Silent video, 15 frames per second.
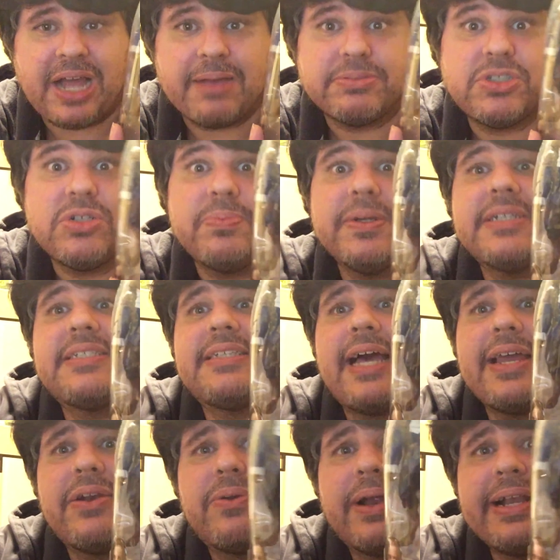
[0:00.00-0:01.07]
I'm super
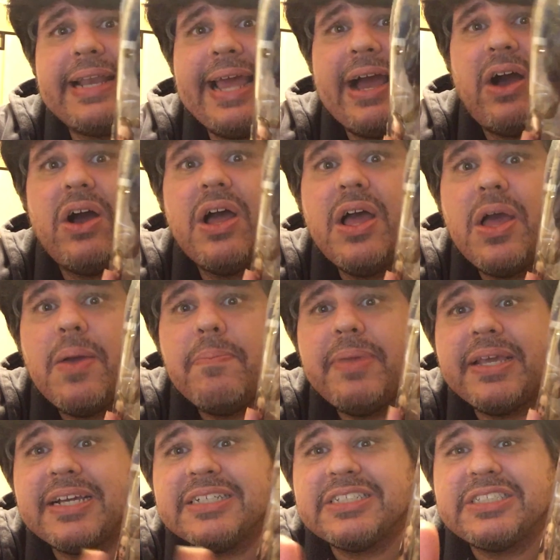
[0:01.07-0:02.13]
excited right now
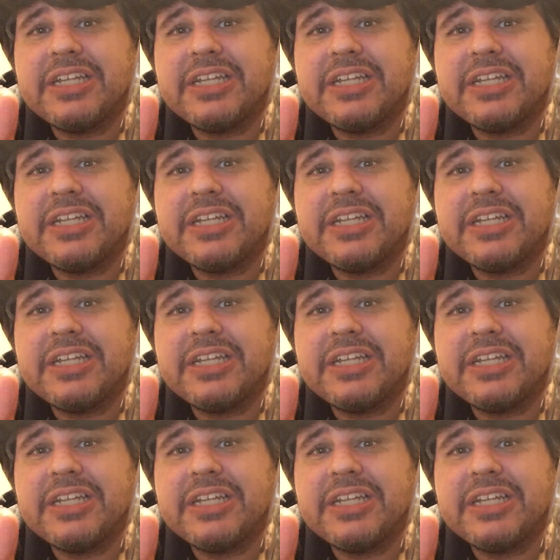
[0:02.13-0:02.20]
because